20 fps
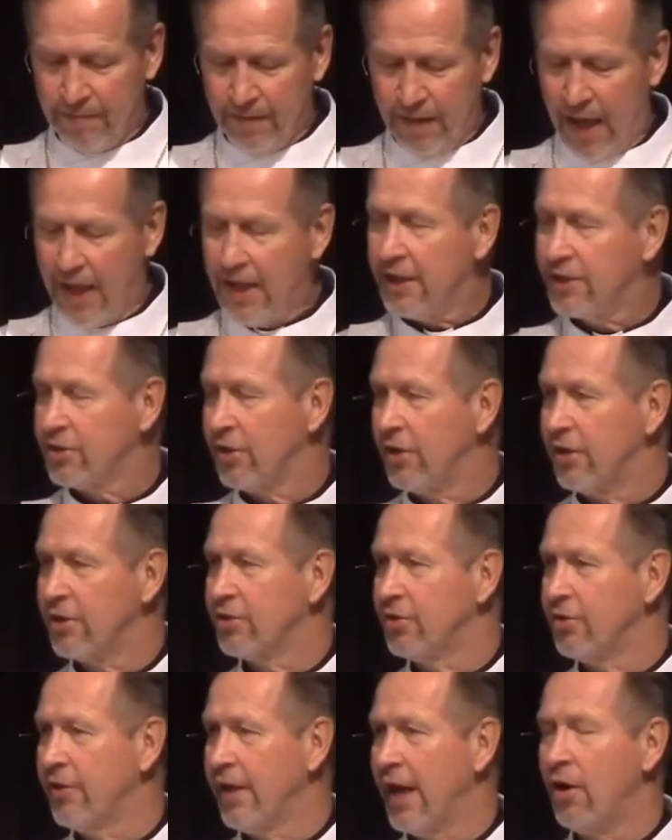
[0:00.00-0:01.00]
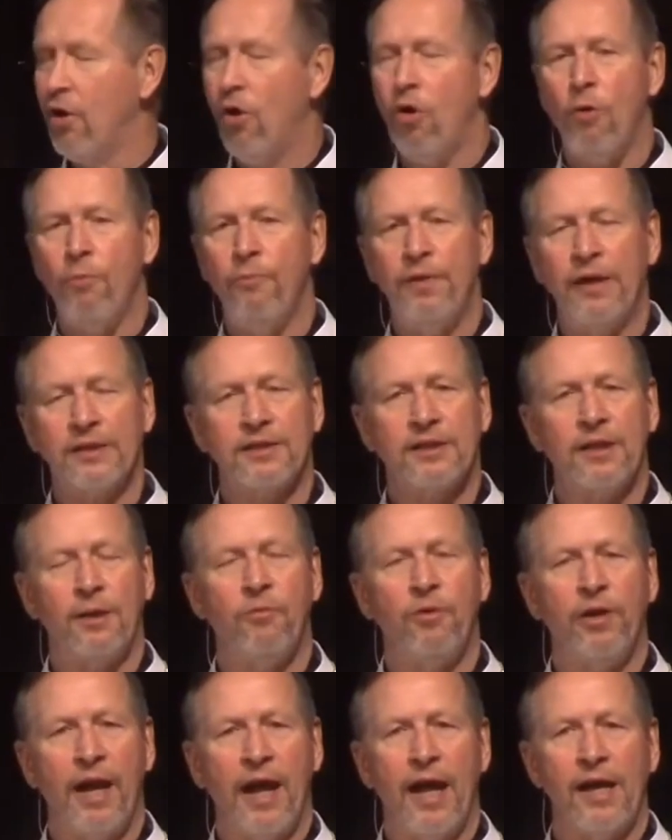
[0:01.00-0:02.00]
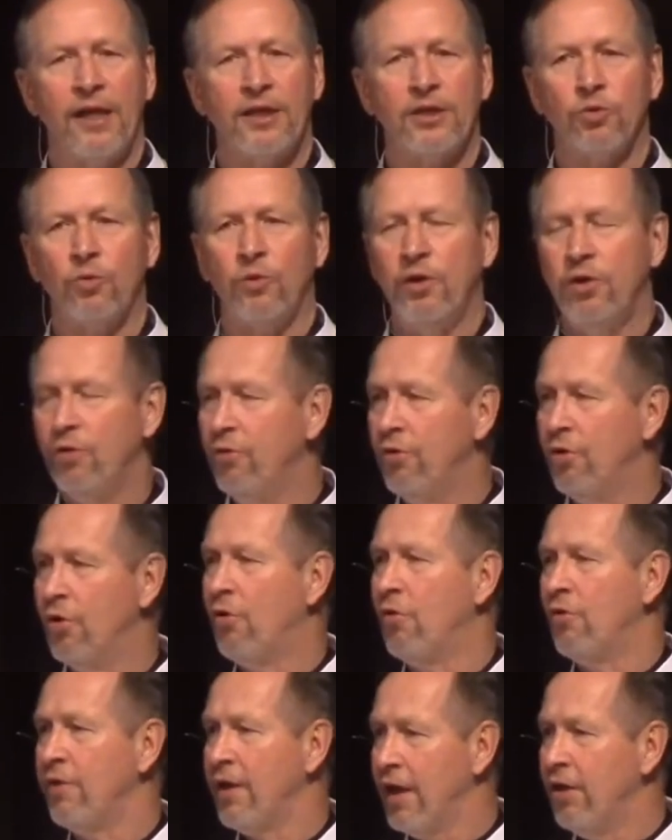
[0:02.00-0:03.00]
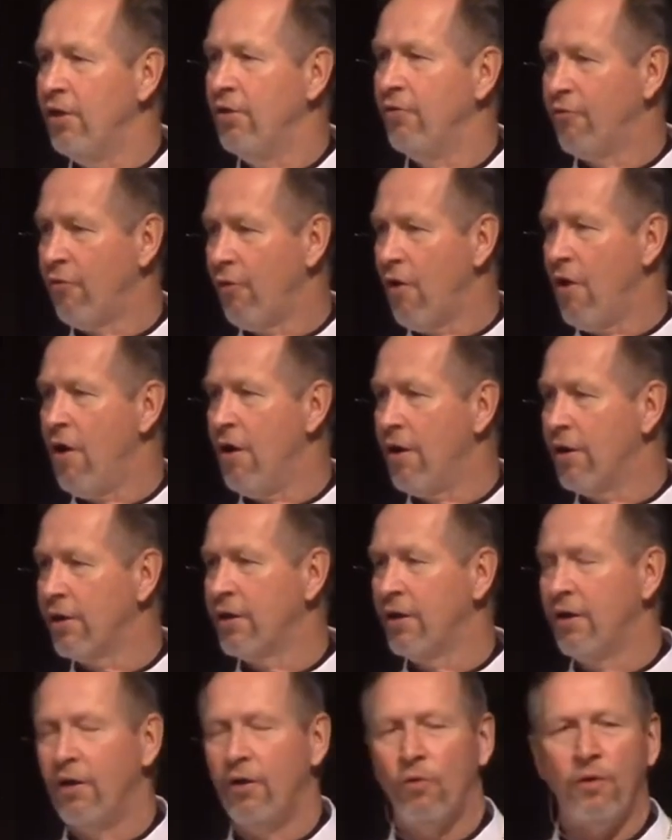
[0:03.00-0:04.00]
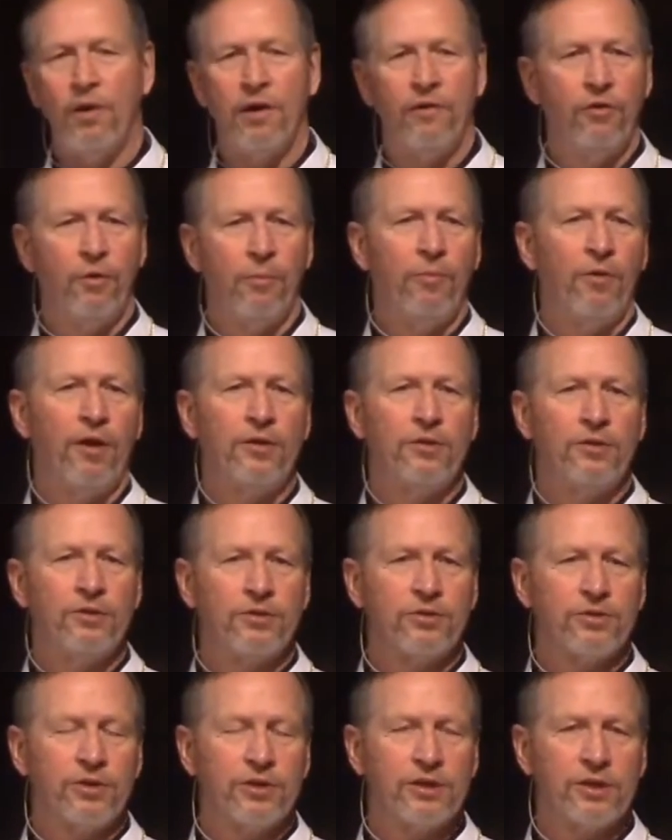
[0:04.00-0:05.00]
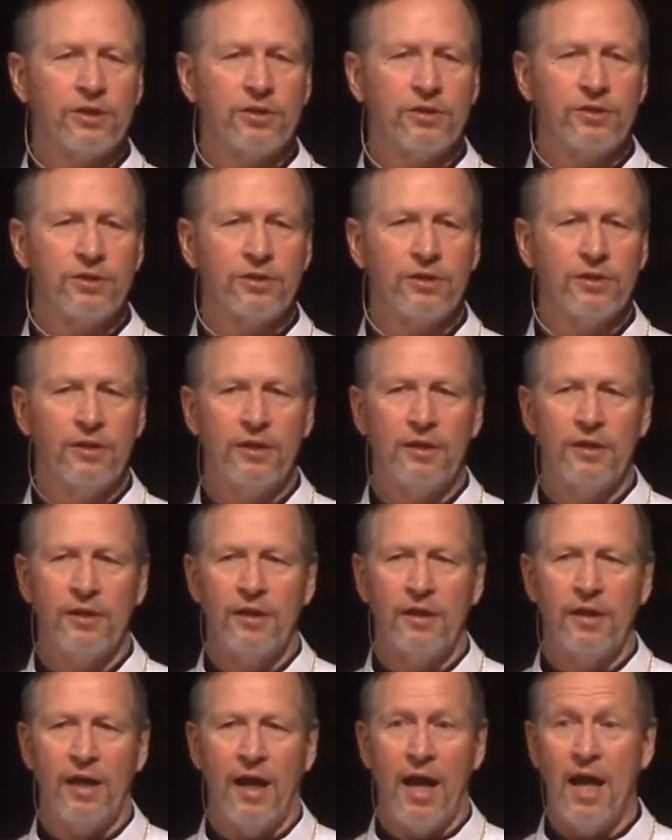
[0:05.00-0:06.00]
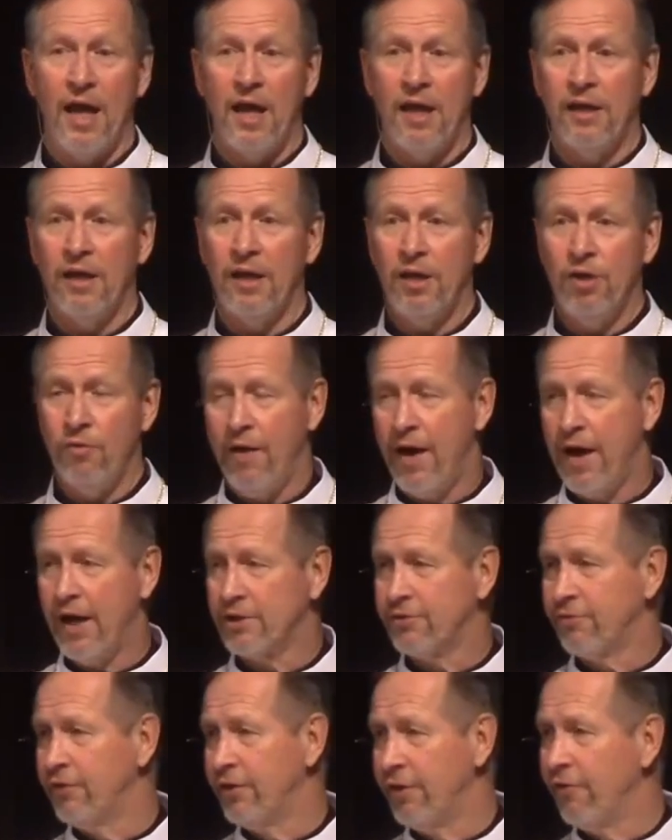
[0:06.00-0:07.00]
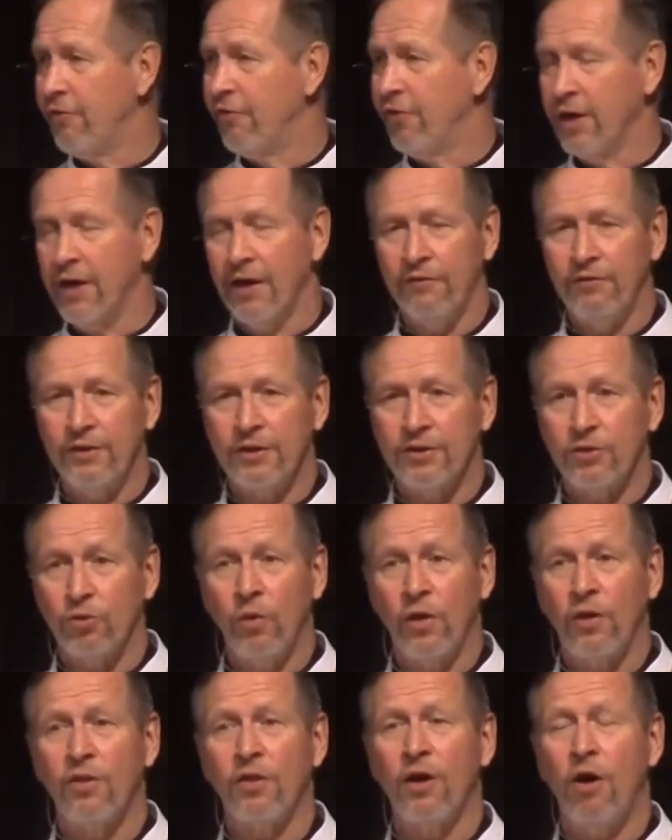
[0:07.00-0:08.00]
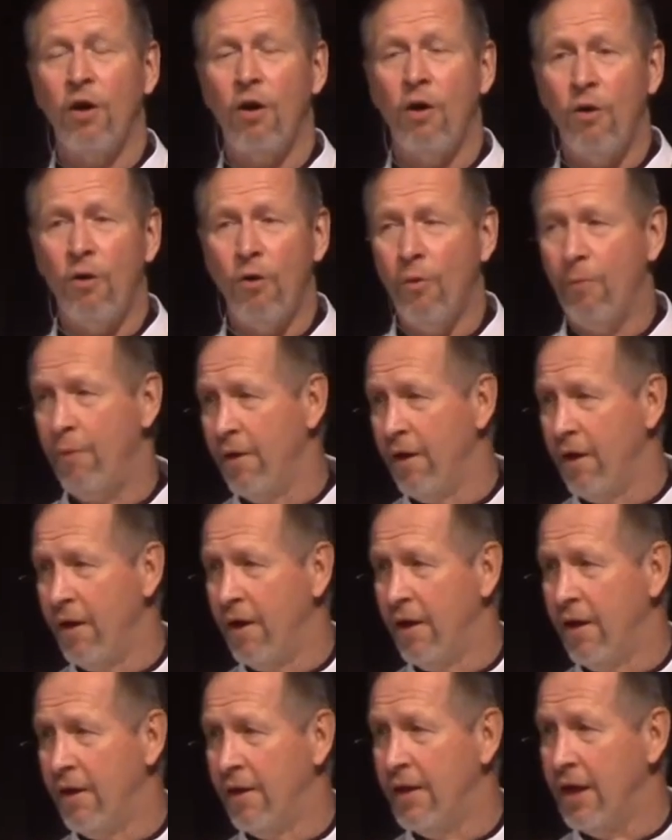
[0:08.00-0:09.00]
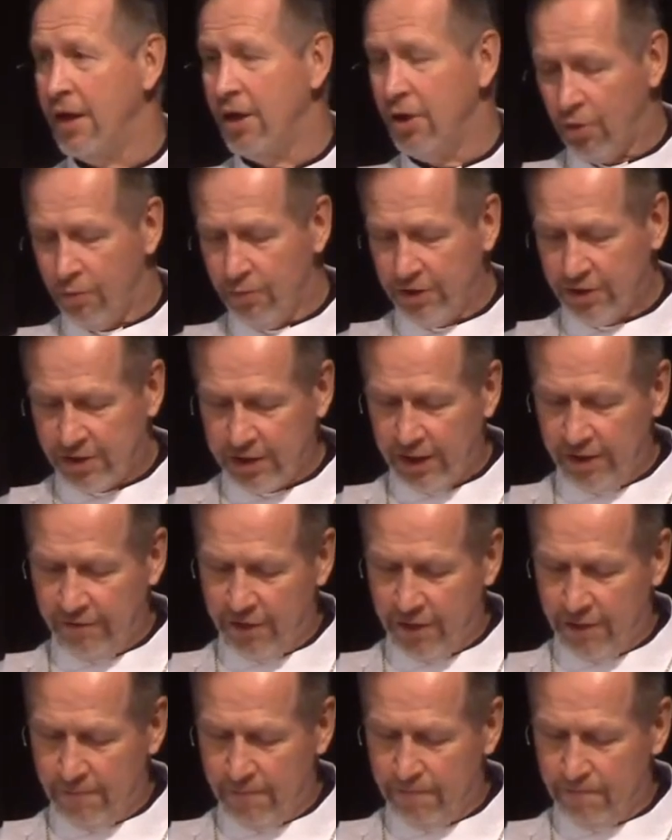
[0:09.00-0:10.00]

And it's also that hope that someone has when you know that you've wronged one of your brothers or sisters and you ask for their forgiveness with the hope that you'll receive it.